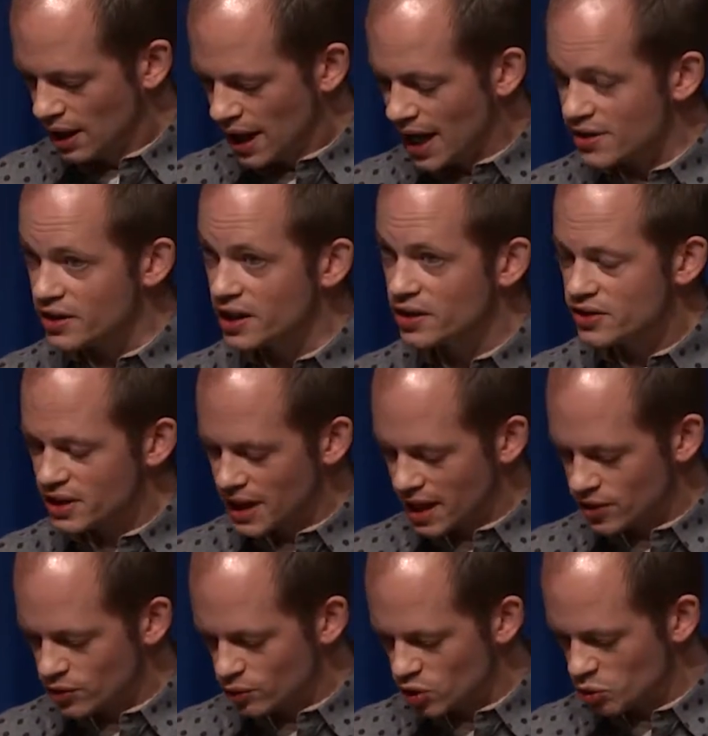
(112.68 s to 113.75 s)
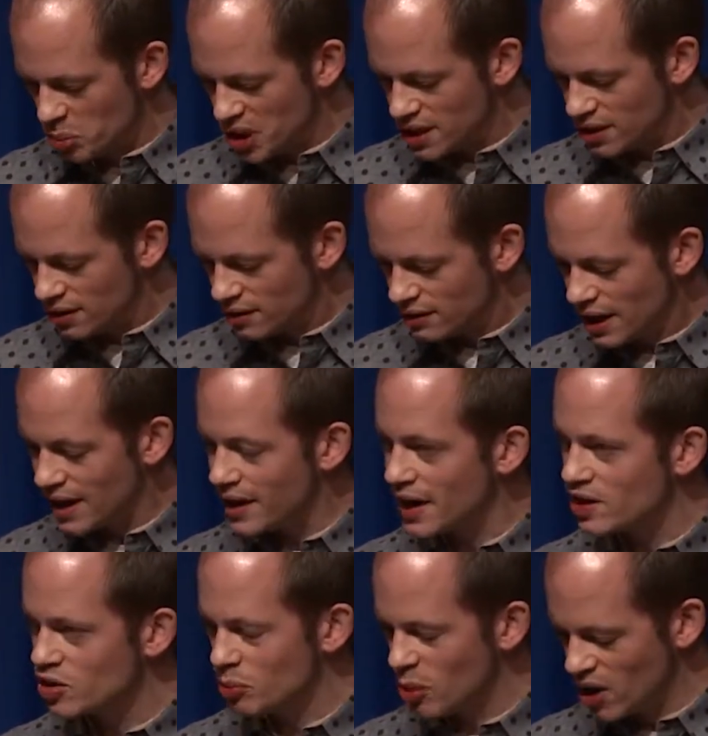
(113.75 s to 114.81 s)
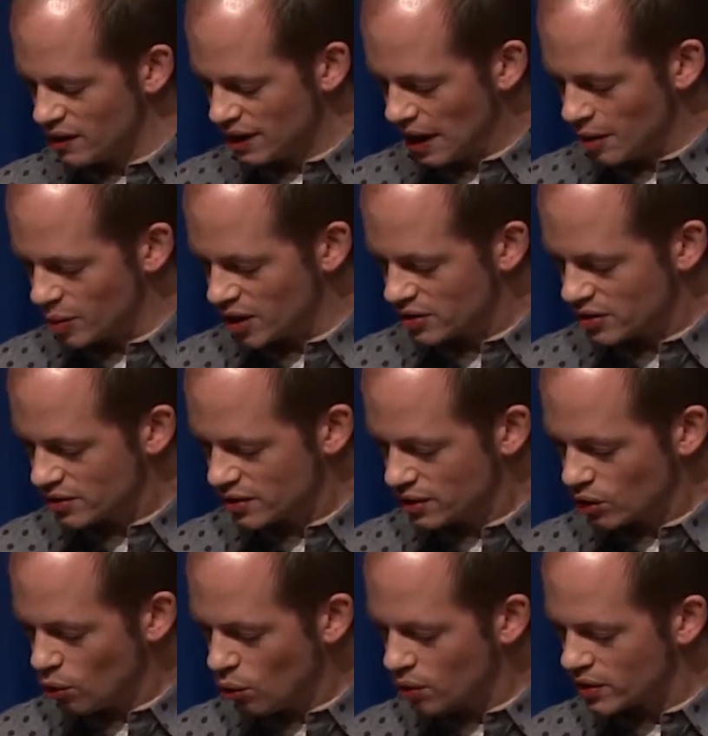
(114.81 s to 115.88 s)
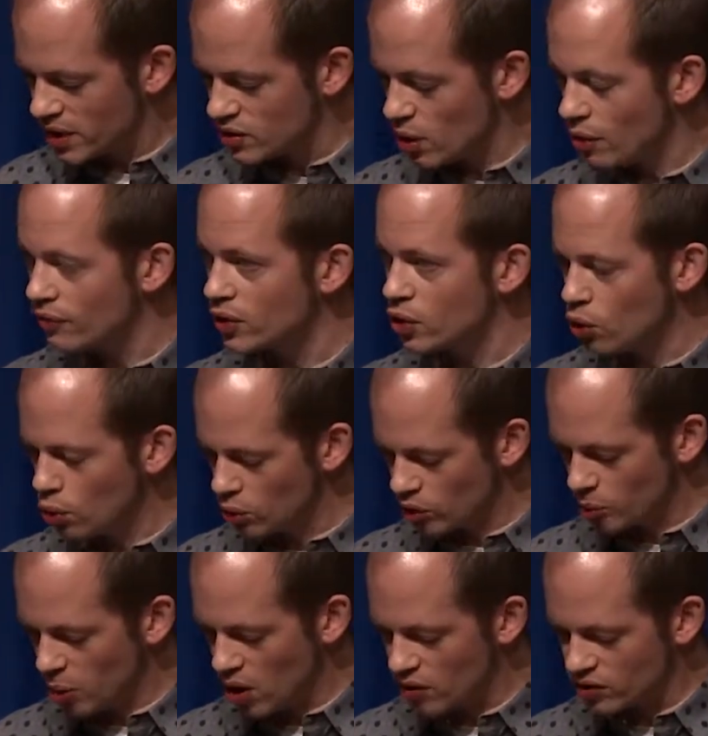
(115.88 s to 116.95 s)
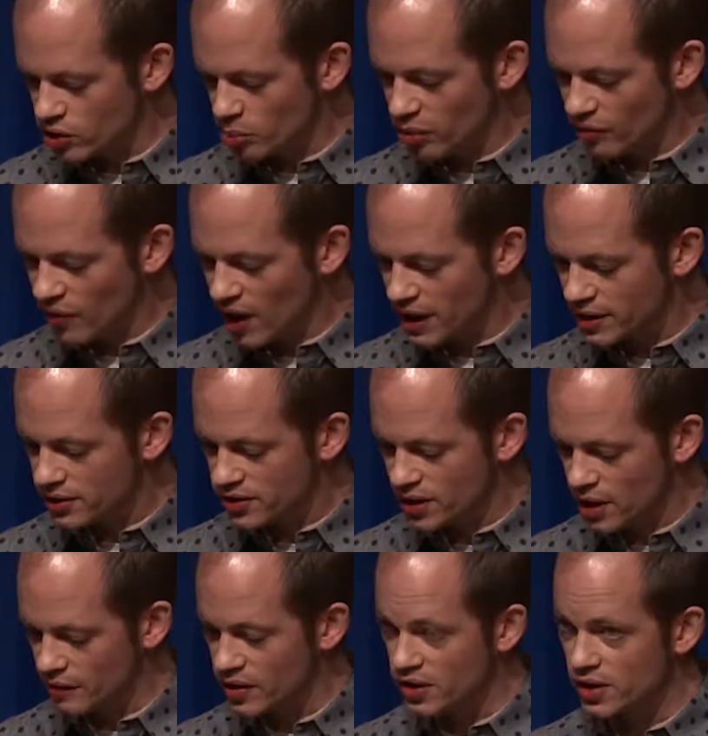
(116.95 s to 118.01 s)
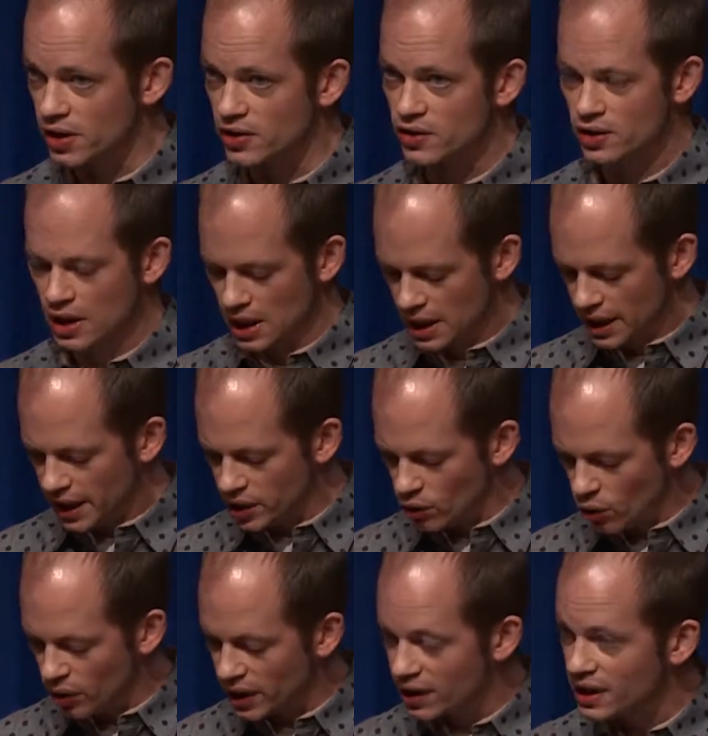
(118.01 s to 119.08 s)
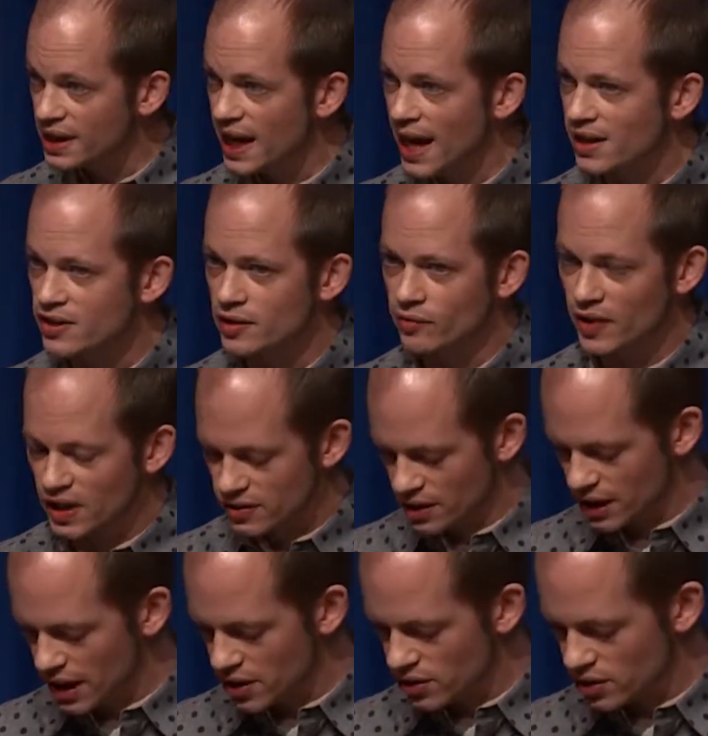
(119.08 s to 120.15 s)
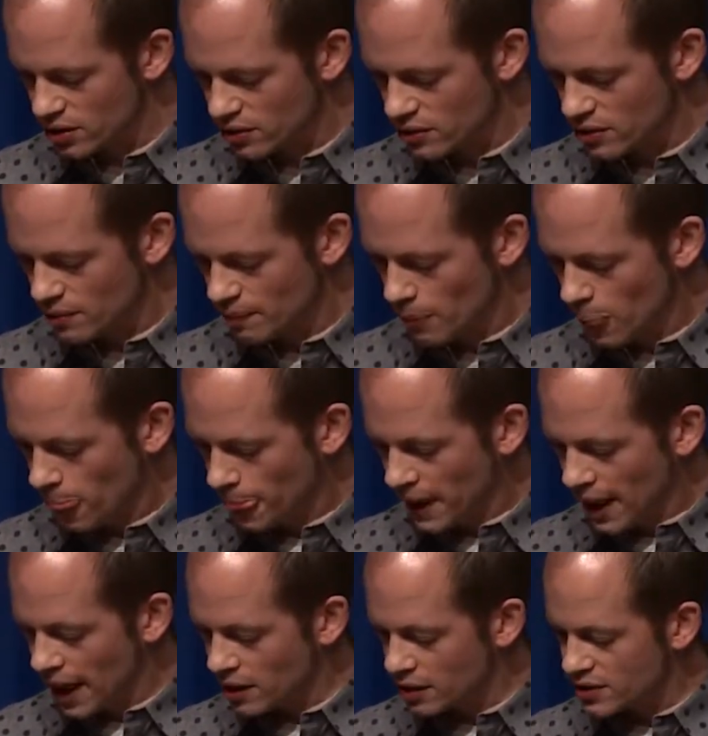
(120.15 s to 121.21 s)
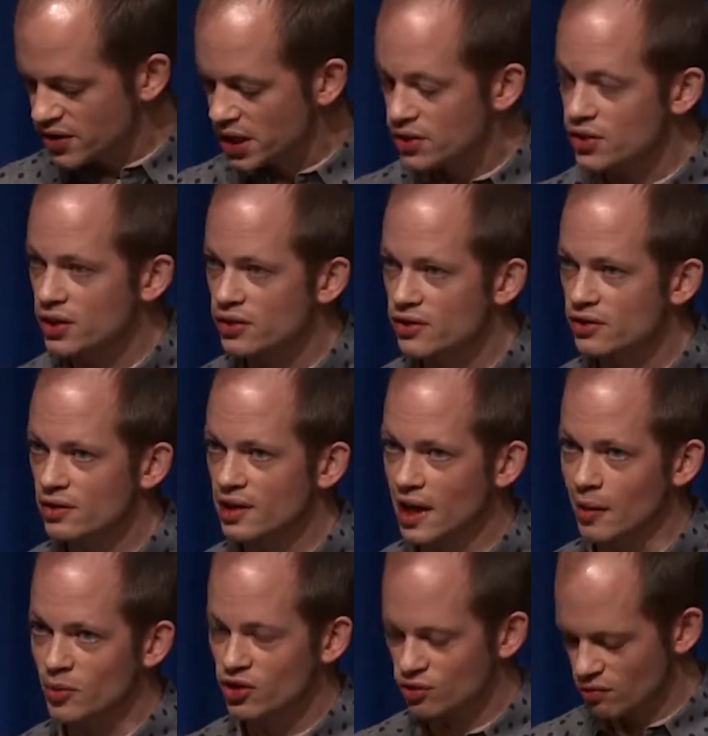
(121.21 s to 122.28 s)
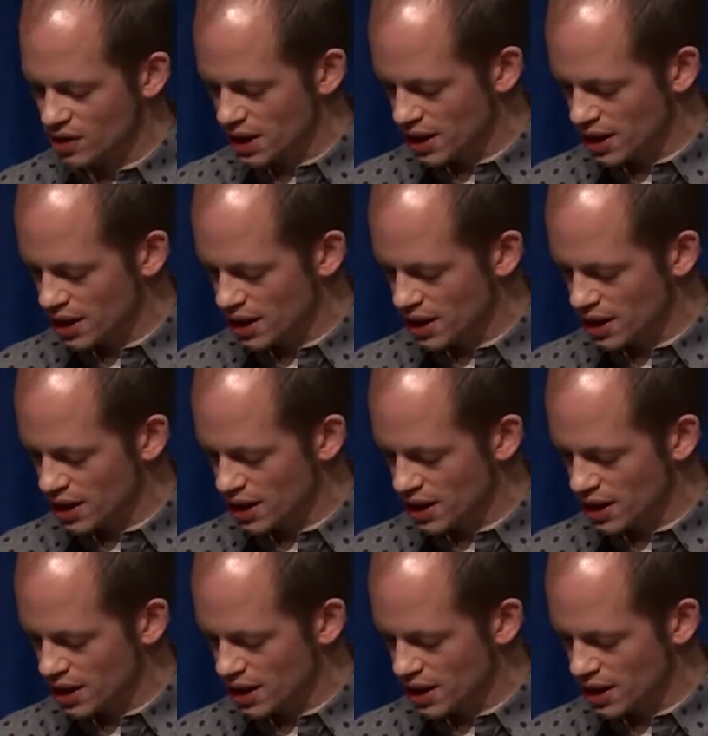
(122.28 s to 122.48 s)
As an international speaker and expert chemist, Court is often called upon to provide his services in oil and gas investigations and litigious chemistry